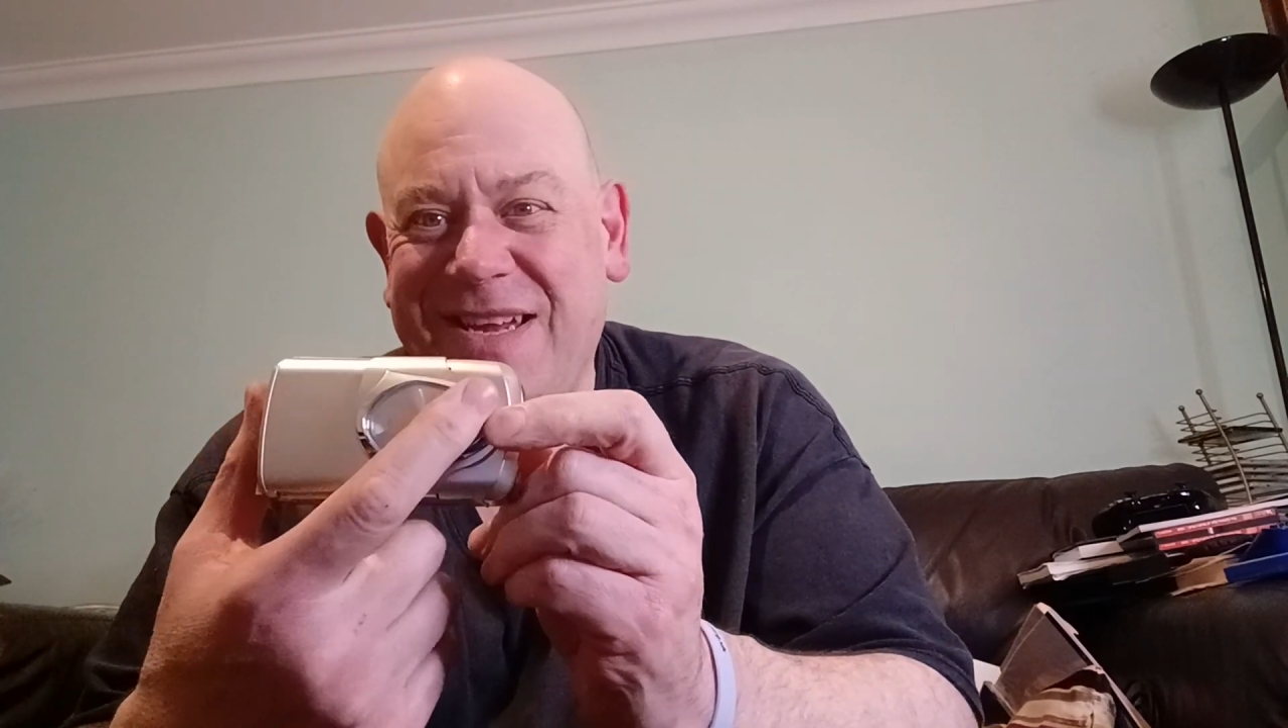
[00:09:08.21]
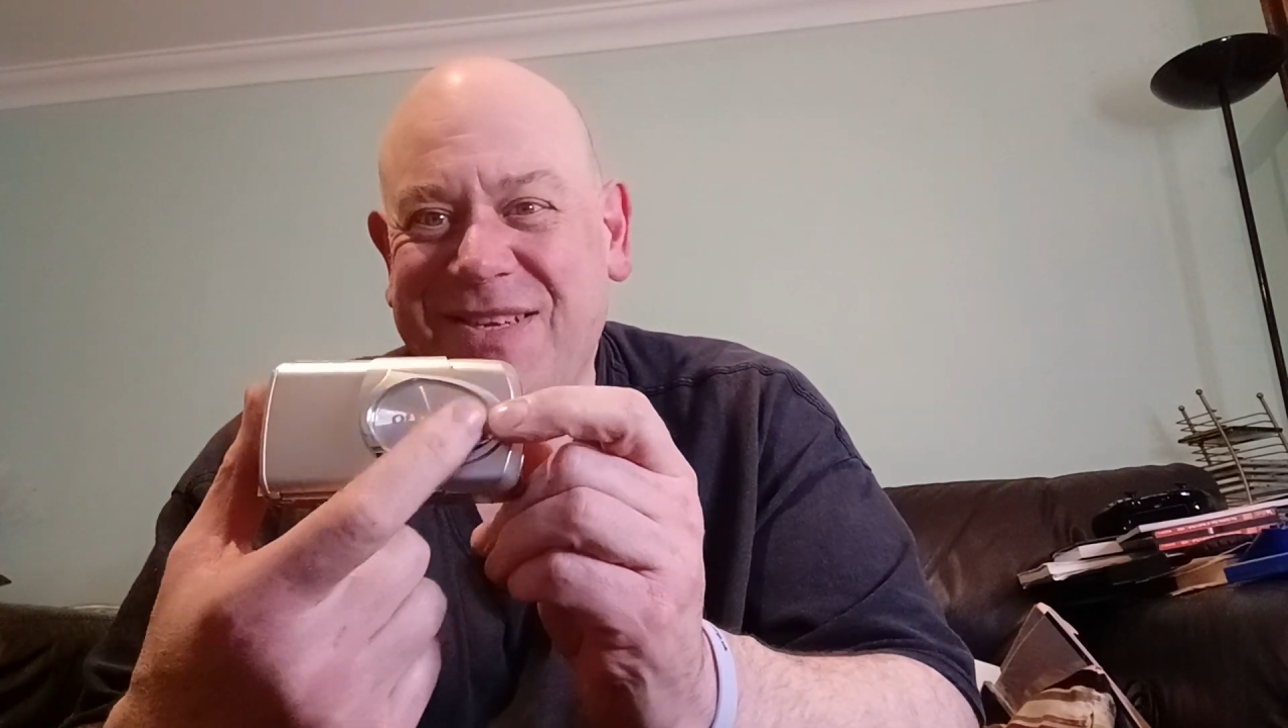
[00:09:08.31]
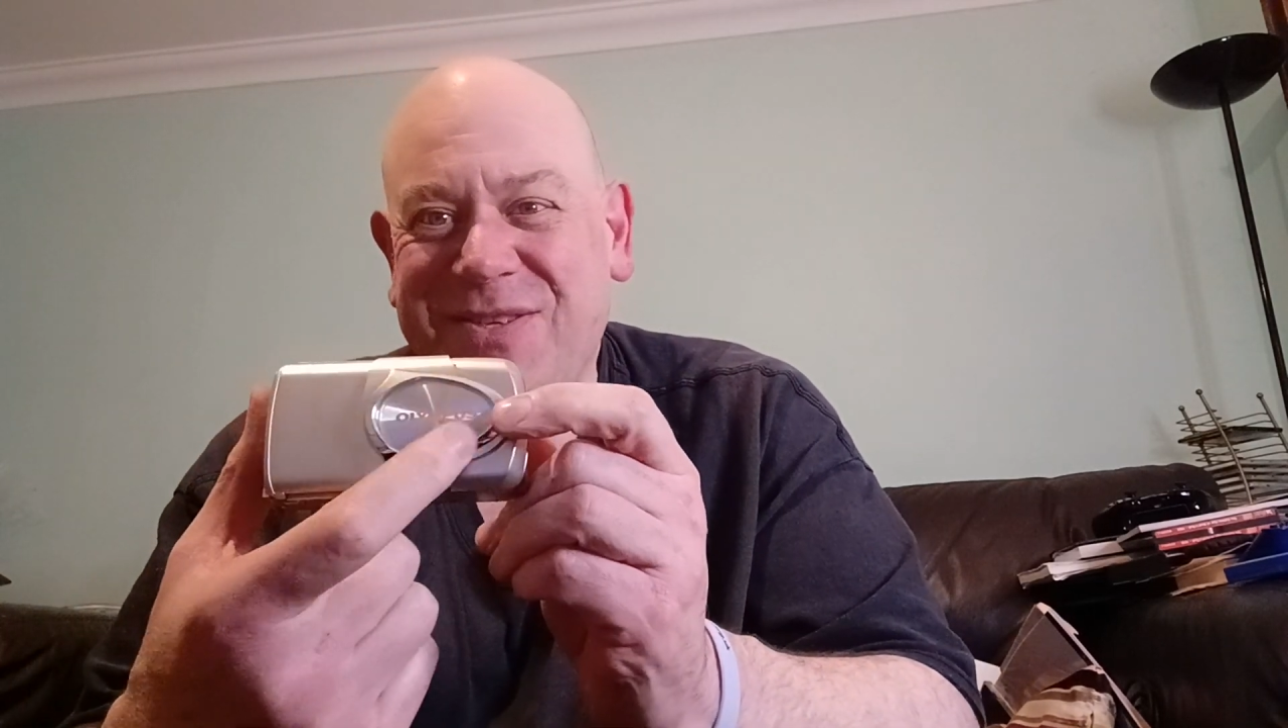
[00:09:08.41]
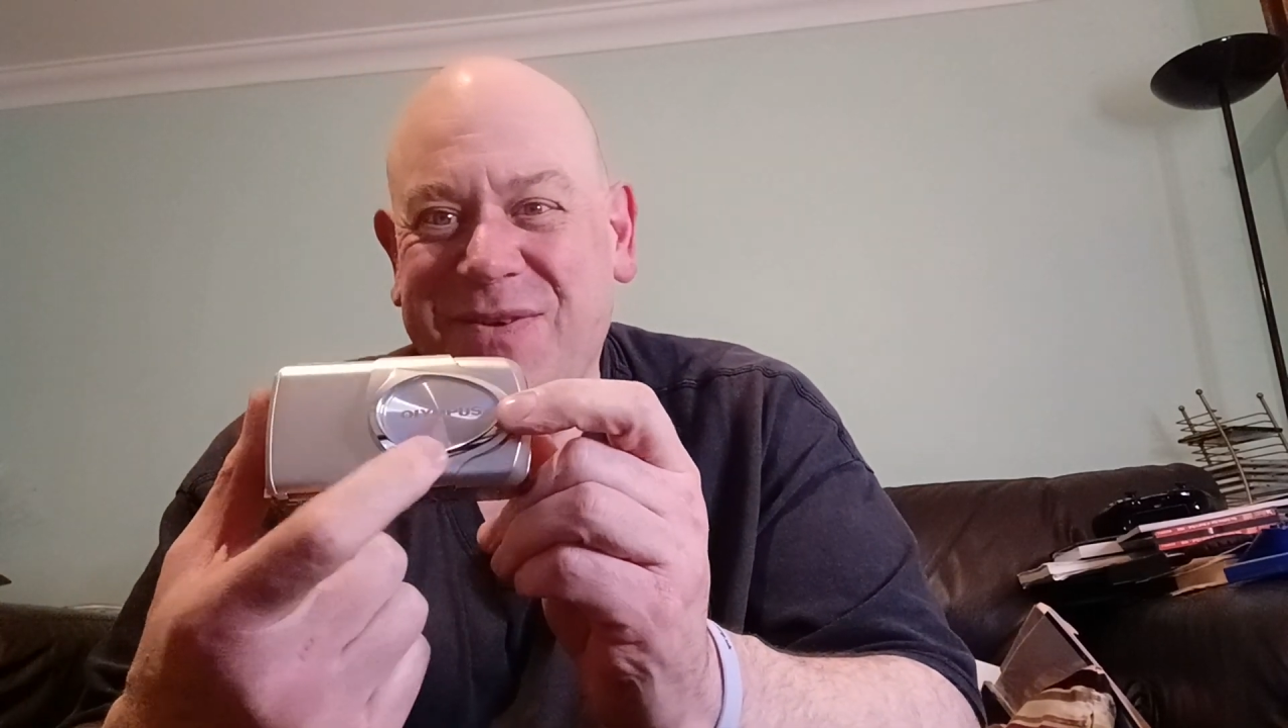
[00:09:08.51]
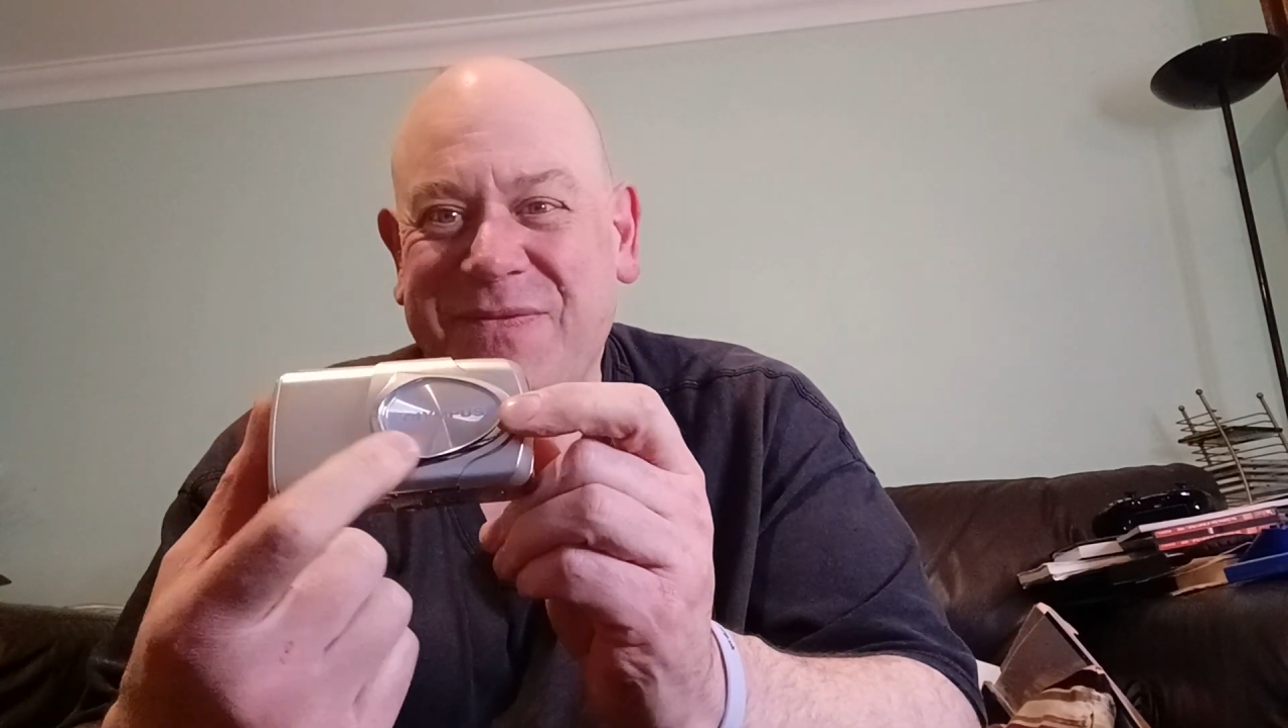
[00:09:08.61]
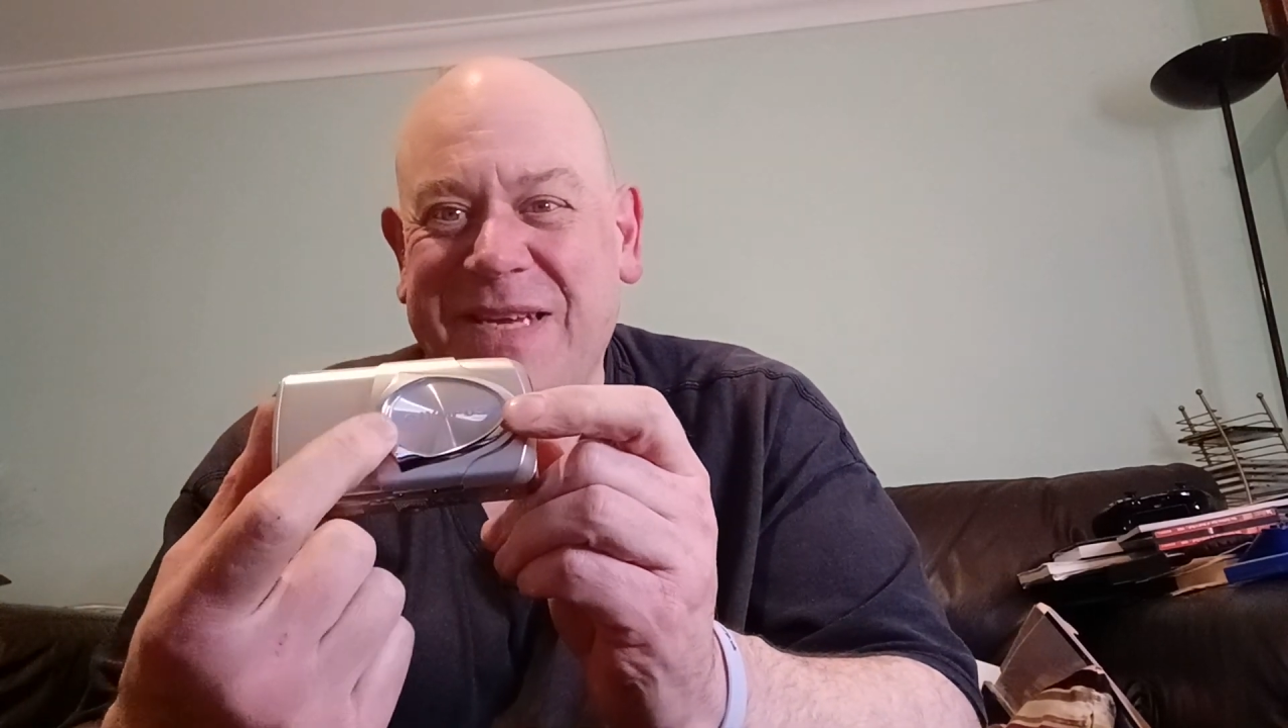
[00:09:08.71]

sort of